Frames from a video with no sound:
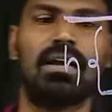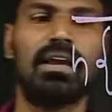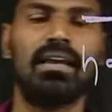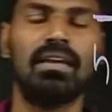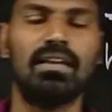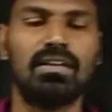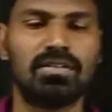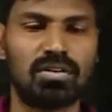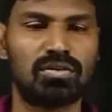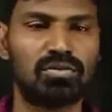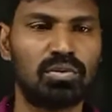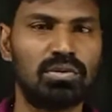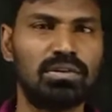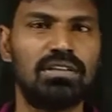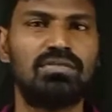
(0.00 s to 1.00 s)
Okay,
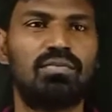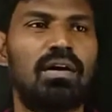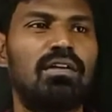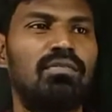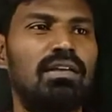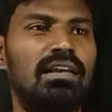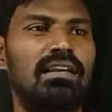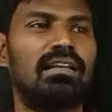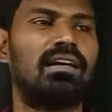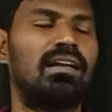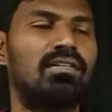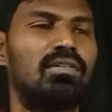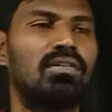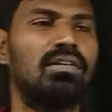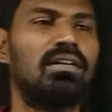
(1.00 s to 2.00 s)
so through this what we can
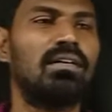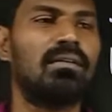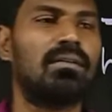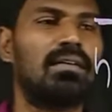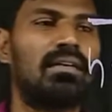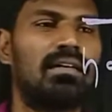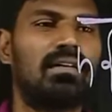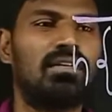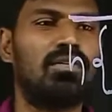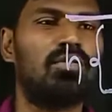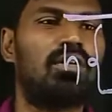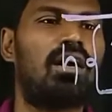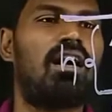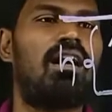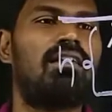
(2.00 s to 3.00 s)
conclude,
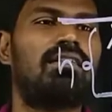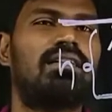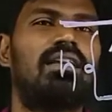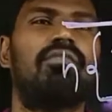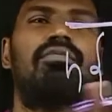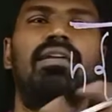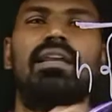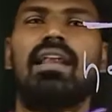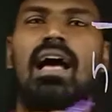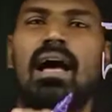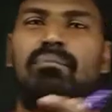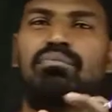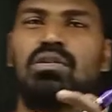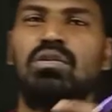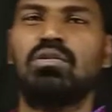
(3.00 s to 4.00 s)
you can't define
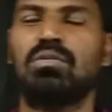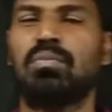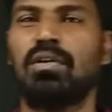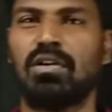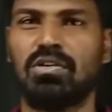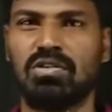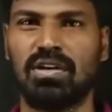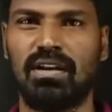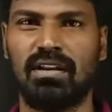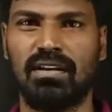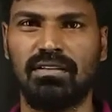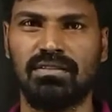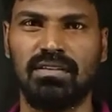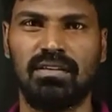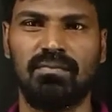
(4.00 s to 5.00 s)
absolute potential
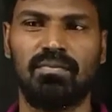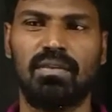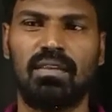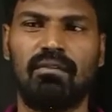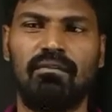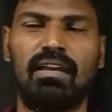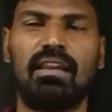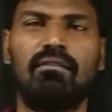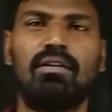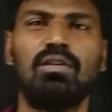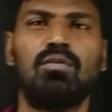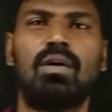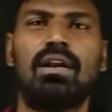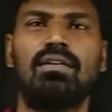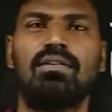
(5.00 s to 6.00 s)
energy. Whenever
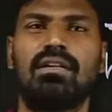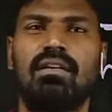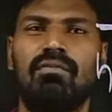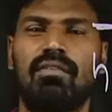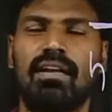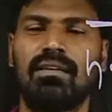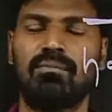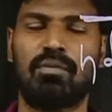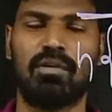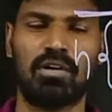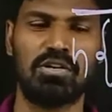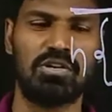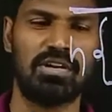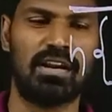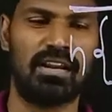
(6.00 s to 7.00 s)
you wanted to define
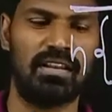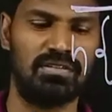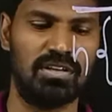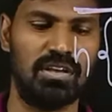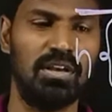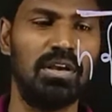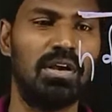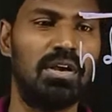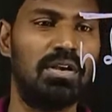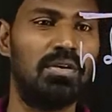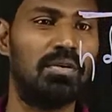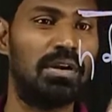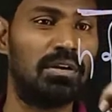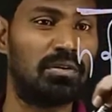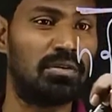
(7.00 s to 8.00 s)
potential energy,
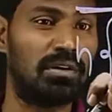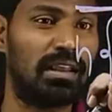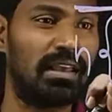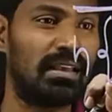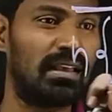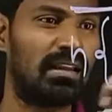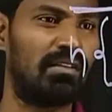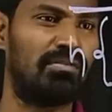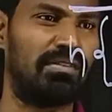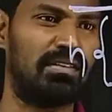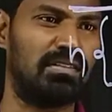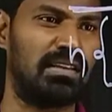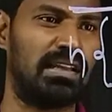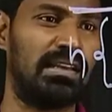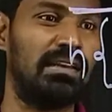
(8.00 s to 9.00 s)
you need to take a
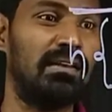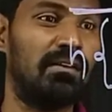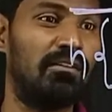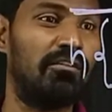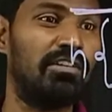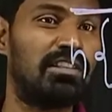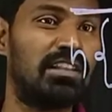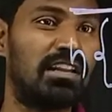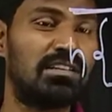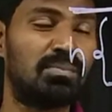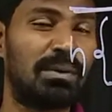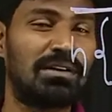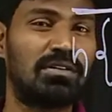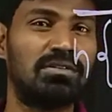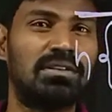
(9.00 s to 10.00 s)
reference line. With
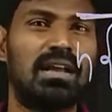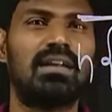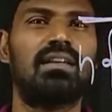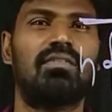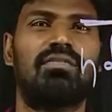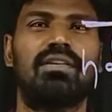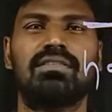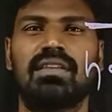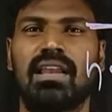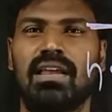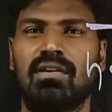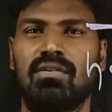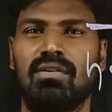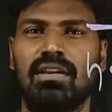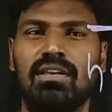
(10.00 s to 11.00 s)
respect to that reference
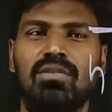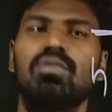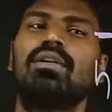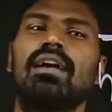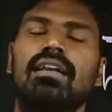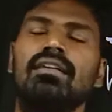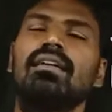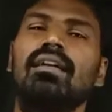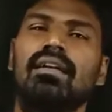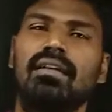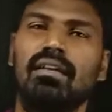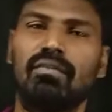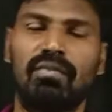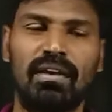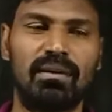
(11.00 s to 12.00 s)
line only, you can
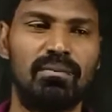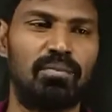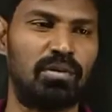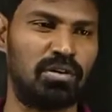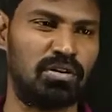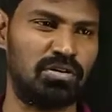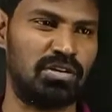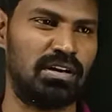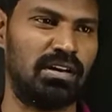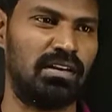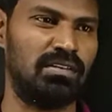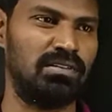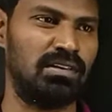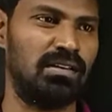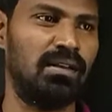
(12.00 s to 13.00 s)
define potential
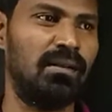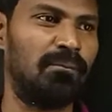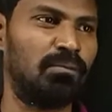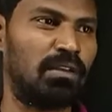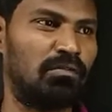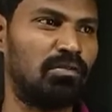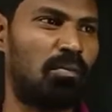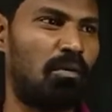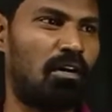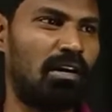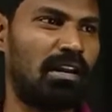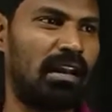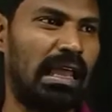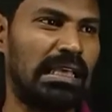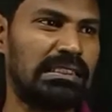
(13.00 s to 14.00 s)
energy. If the
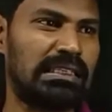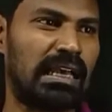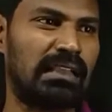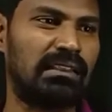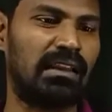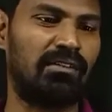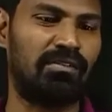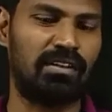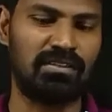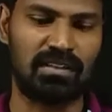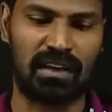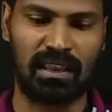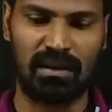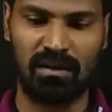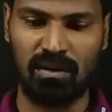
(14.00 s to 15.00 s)
body lies on the
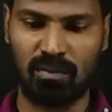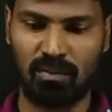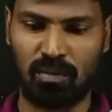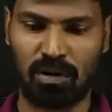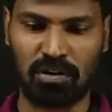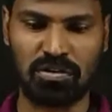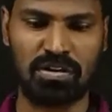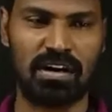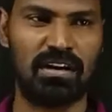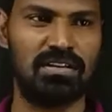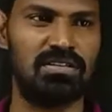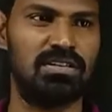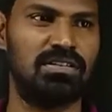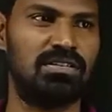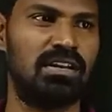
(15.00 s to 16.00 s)
reference line, potential
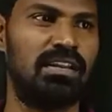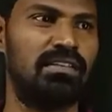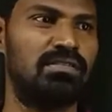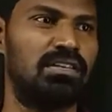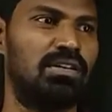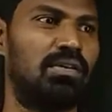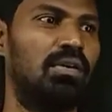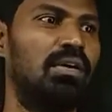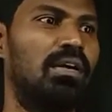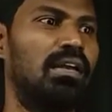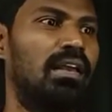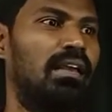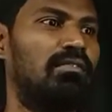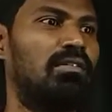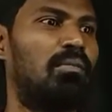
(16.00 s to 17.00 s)
energy is 0.
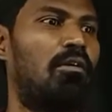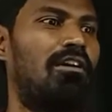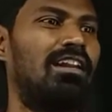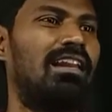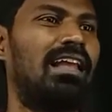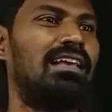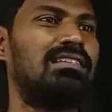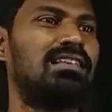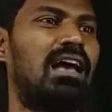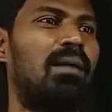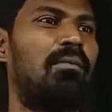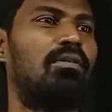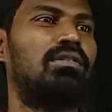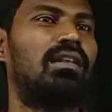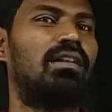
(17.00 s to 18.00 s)
If the body lies
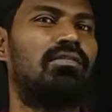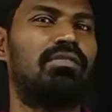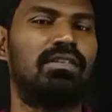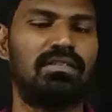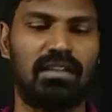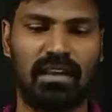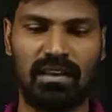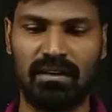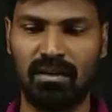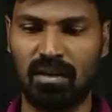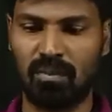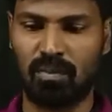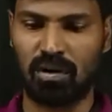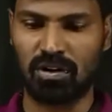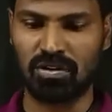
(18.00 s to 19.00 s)
above the reference line,
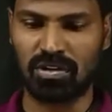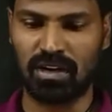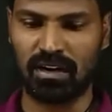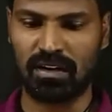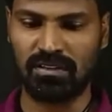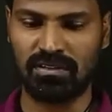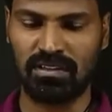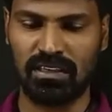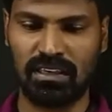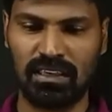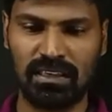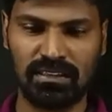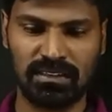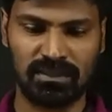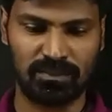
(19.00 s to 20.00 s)
potential energy
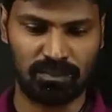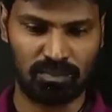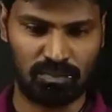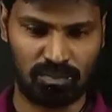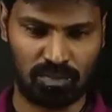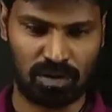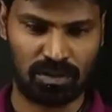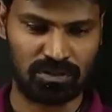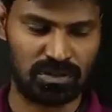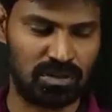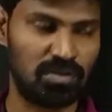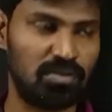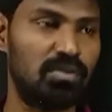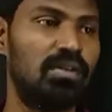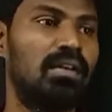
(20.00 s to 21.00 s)
is
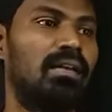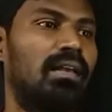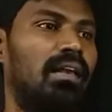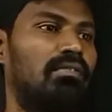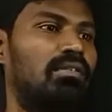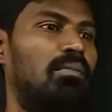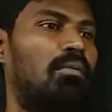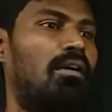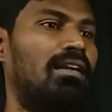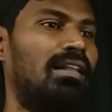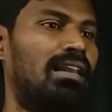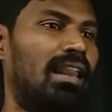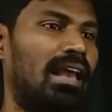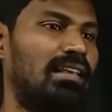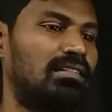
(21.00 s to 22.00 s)
positive. If the
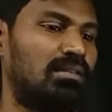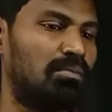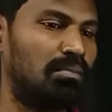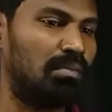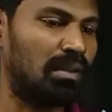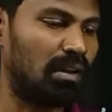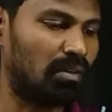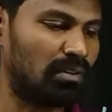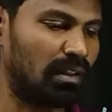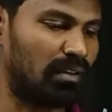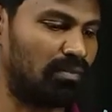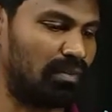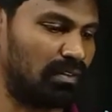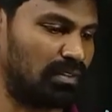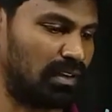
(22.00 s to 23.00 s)
body lies below the
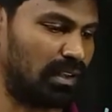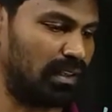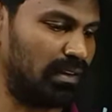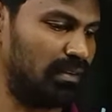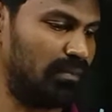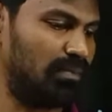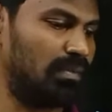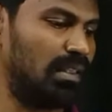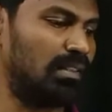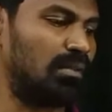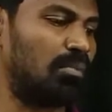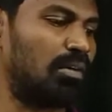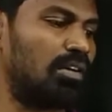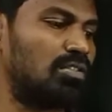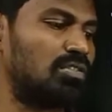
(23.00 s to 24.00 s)
reference line, then
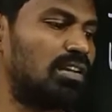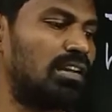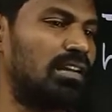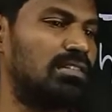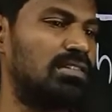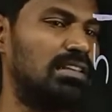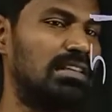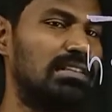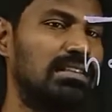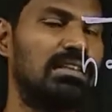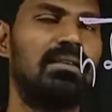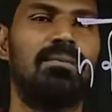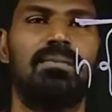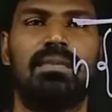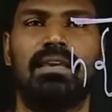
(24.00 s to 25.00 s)
the potential energy is
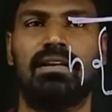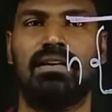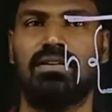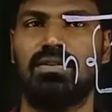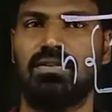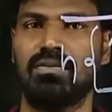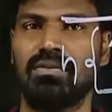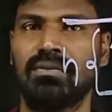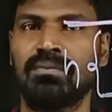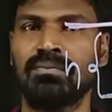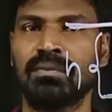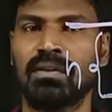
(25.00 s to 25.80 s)
negative.